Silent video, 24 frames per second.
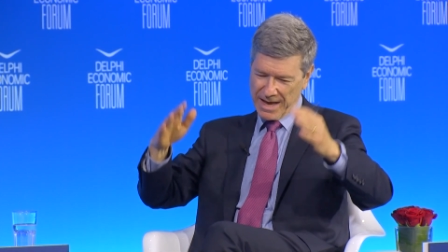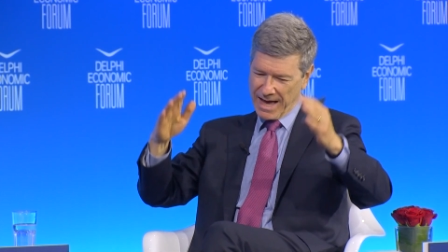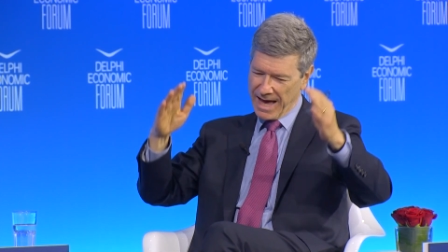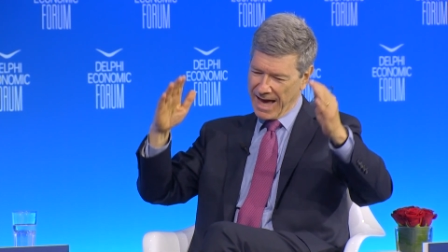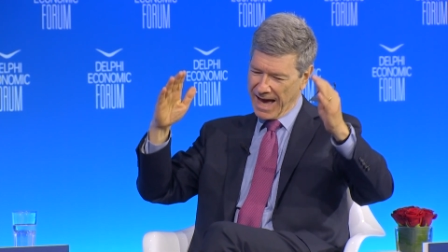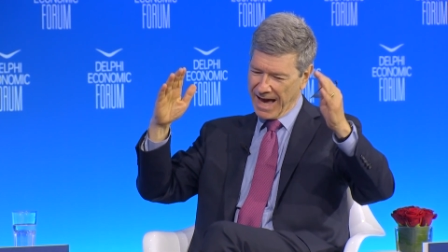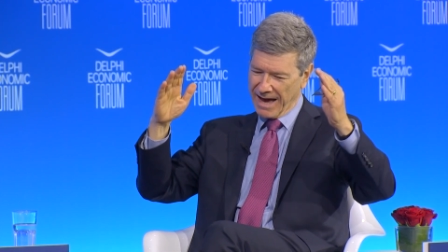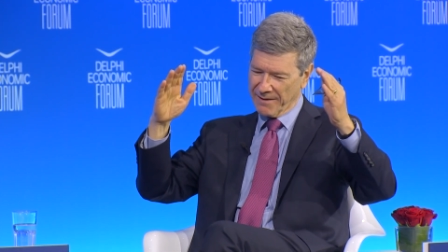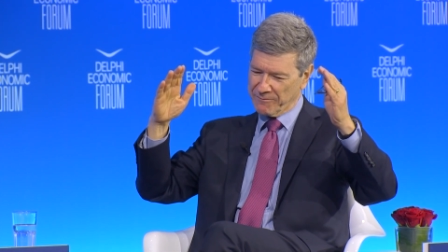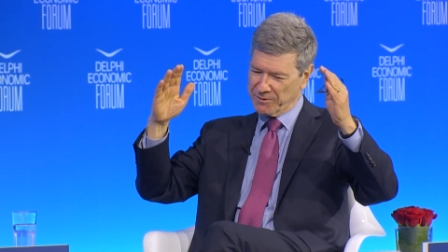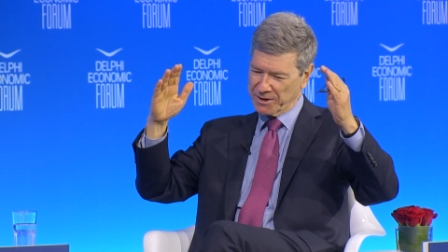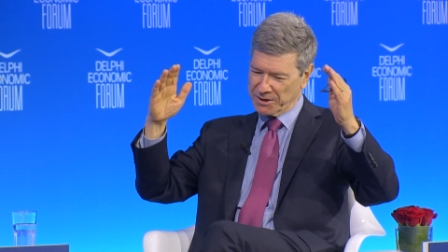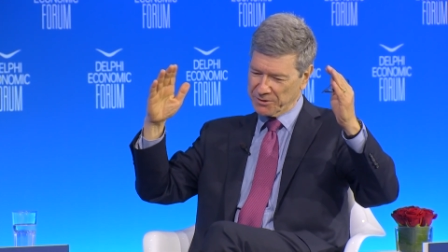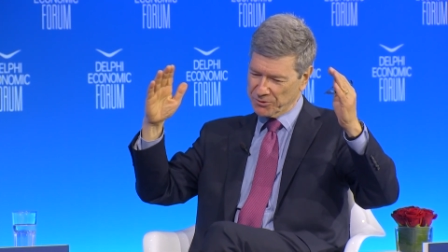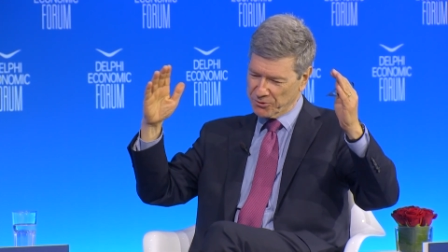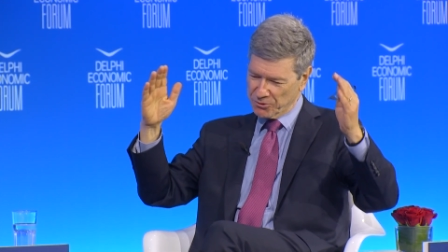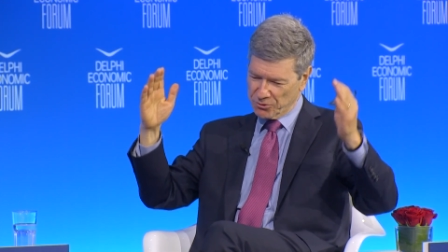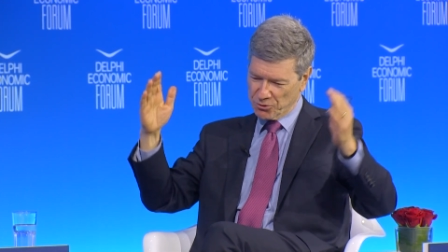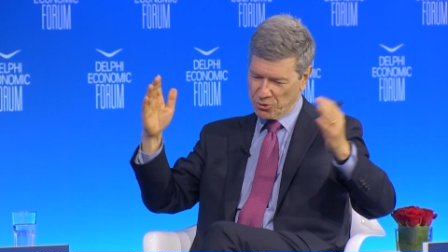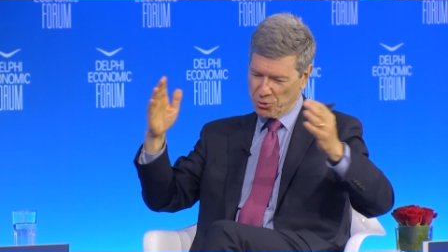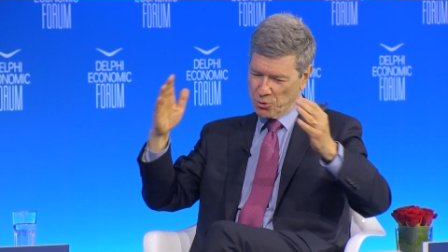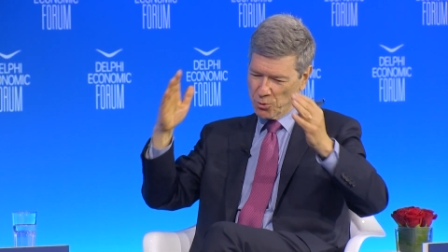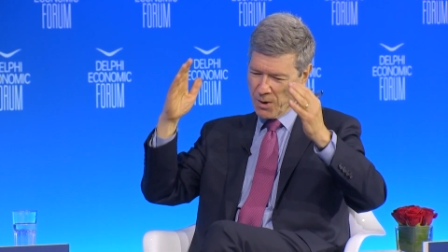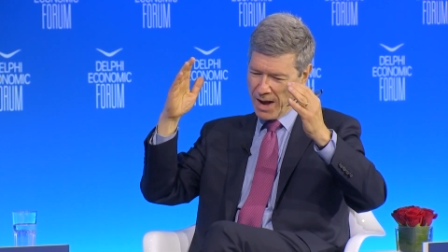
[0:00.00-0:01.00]
having
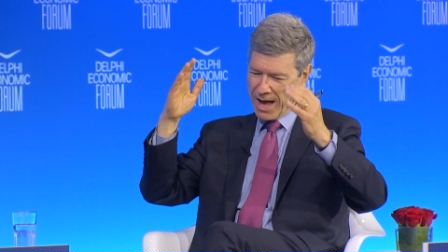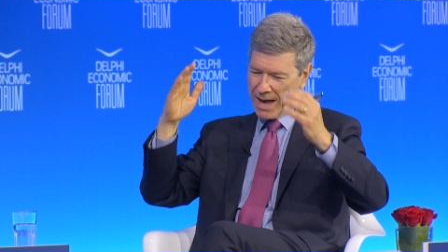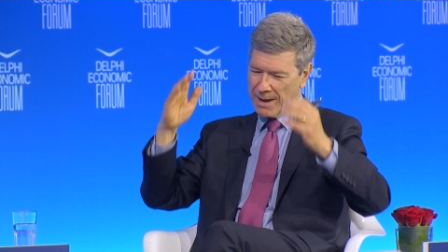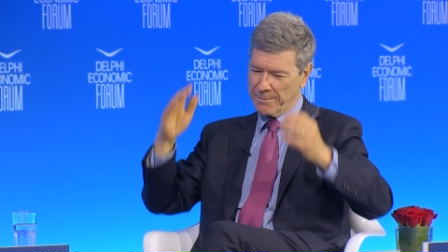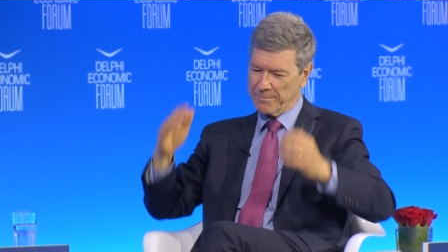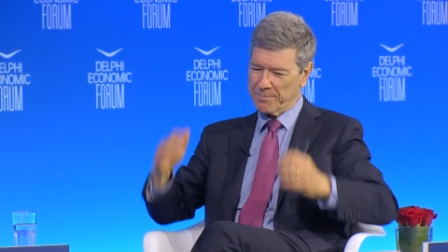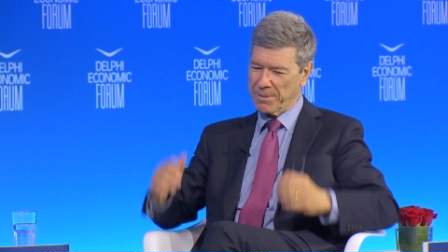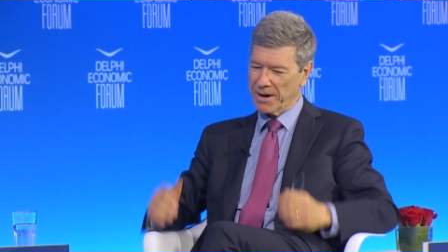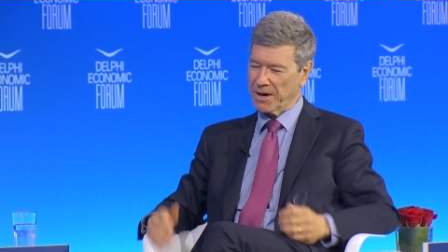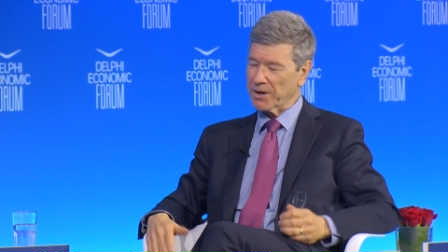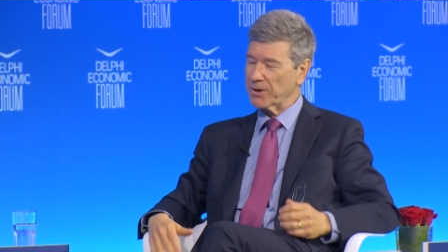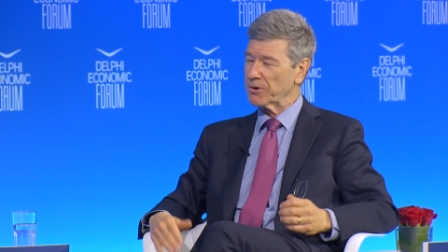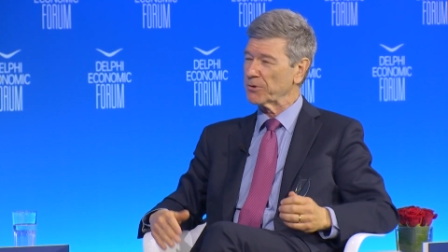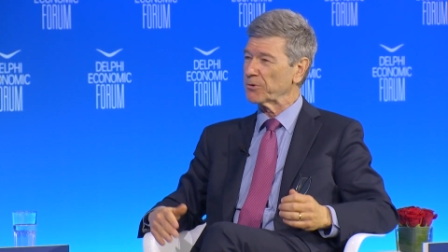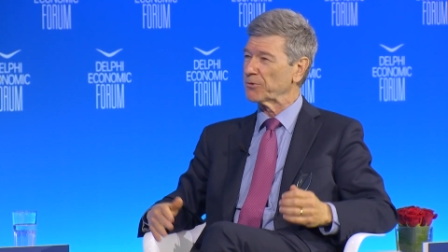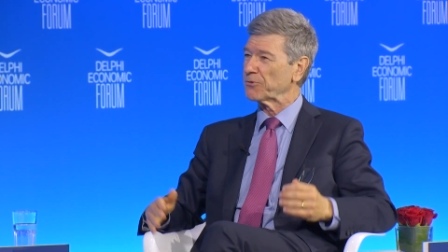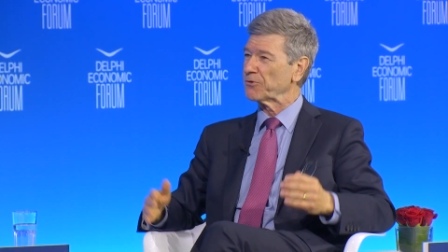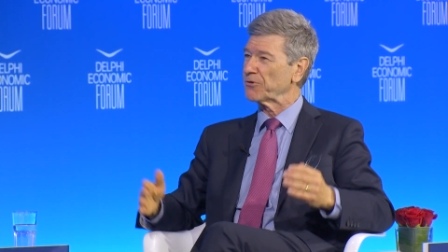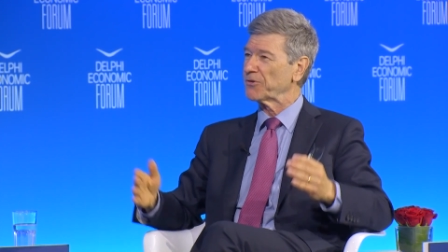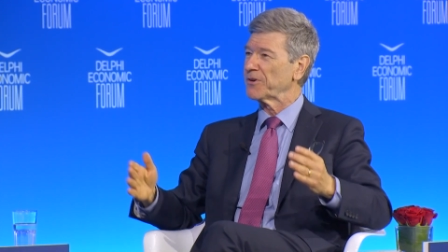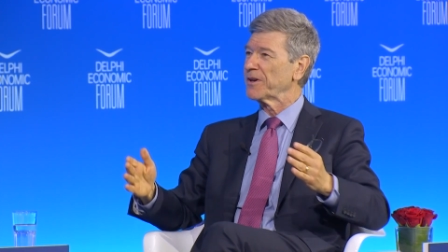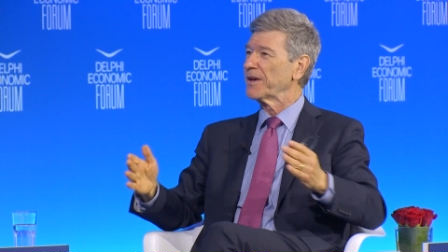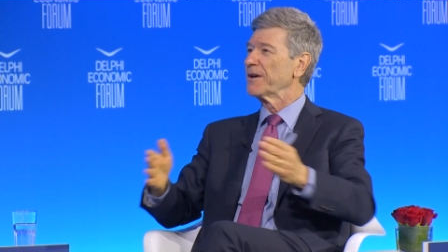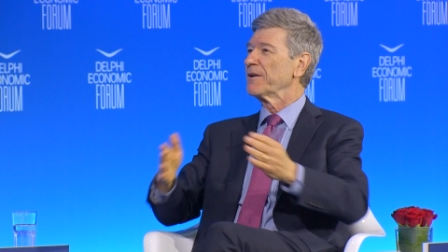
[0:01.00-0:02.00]
two
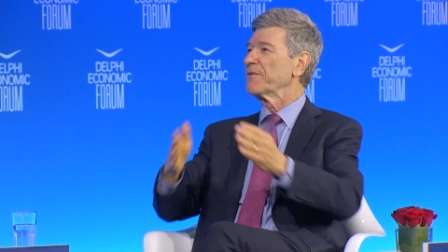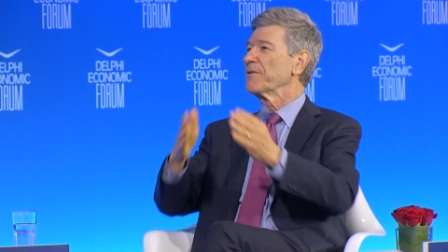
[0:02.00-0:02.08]
empires